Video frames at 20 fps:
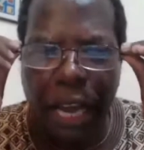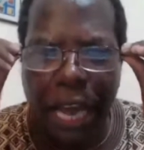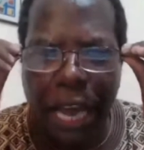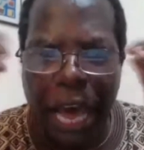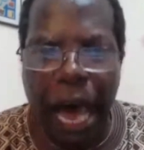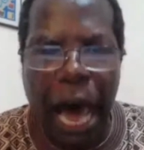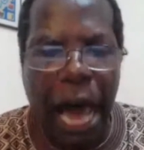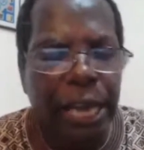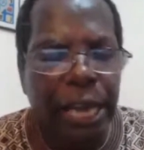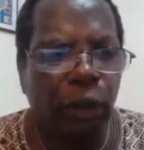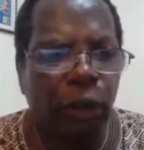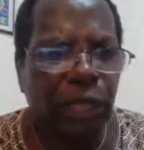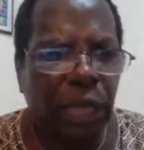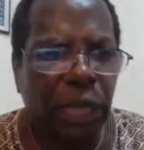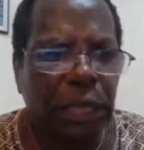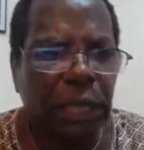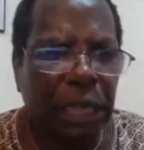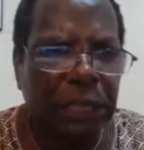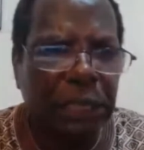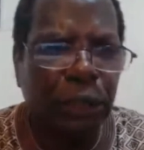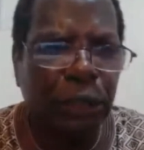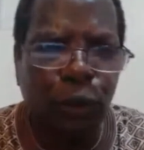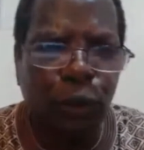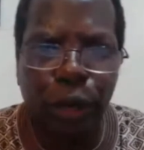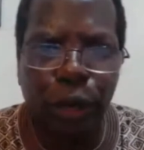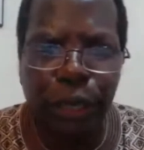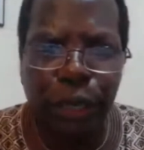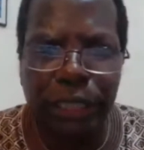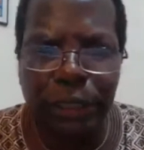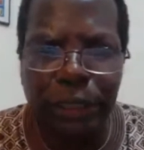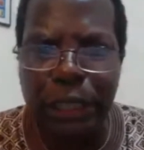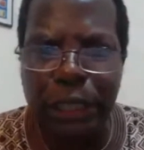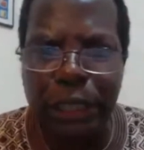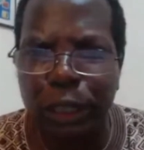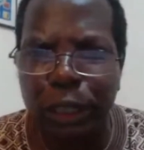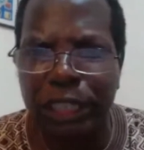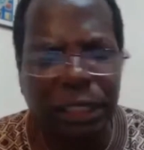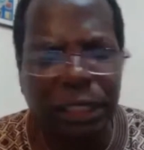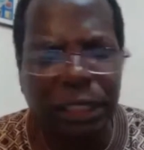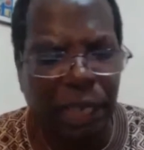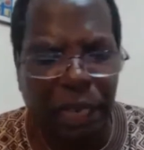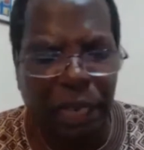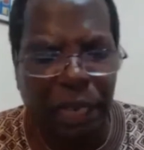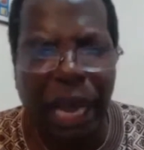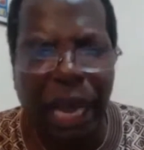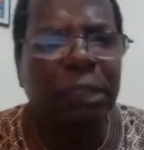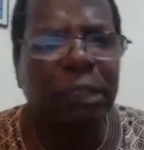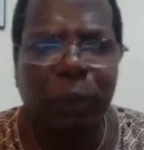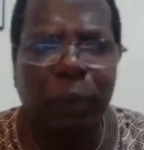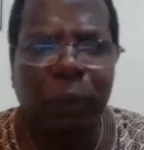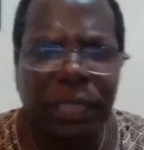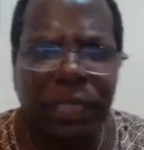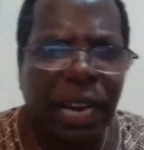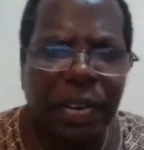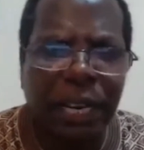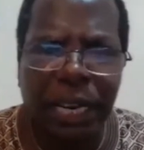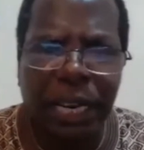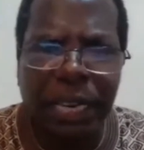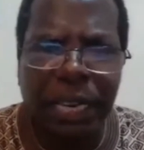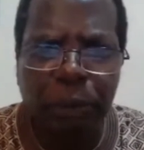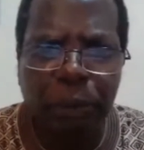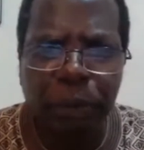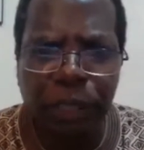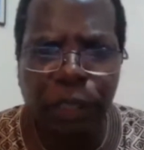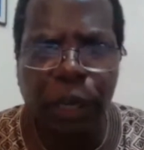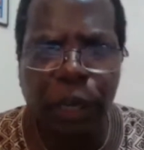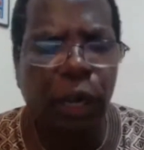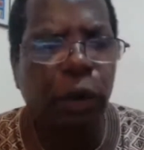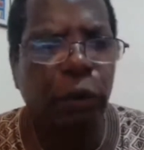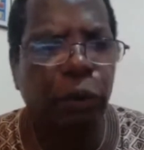I know that it has been done a little bit.